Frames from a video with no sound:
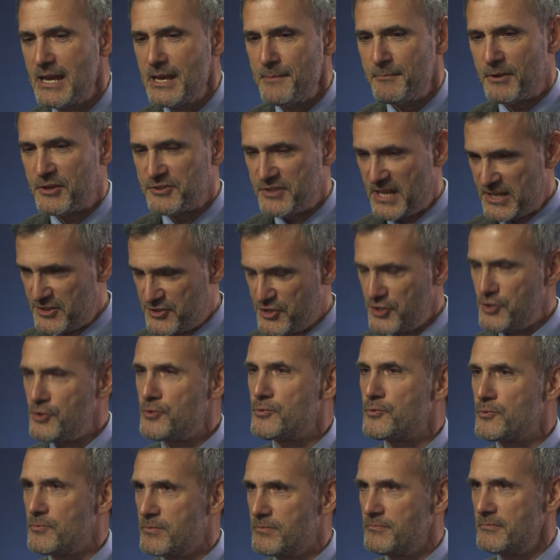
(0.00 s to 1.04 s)
because they
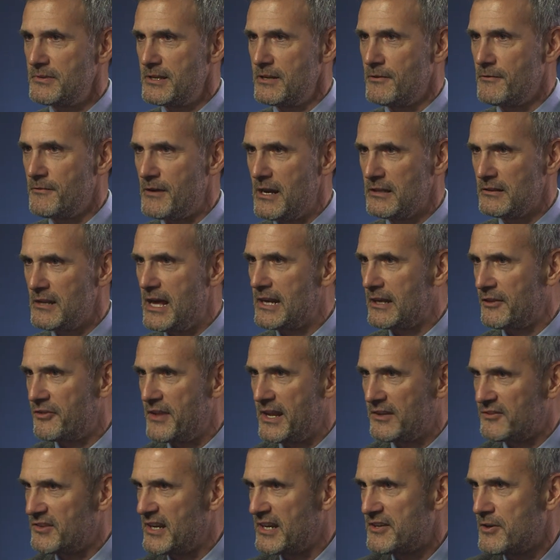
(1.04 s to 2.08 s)
do you know a lot of
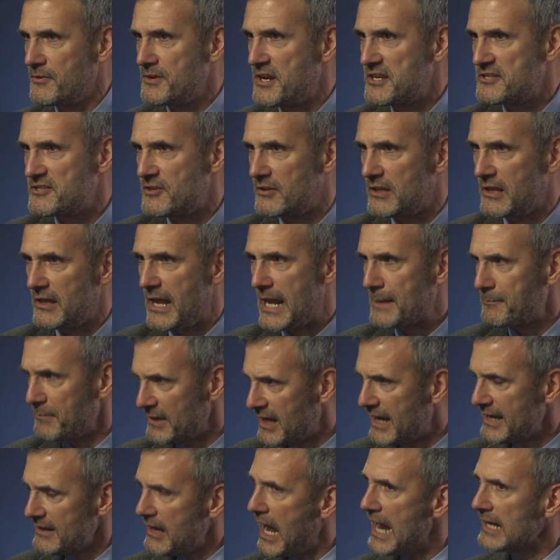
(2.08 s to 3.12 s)
things that I don't necessarily like, but
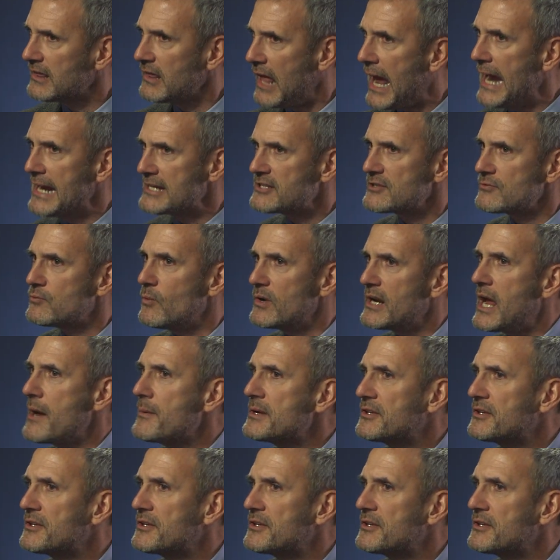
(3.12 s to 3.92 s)
I, I liked what I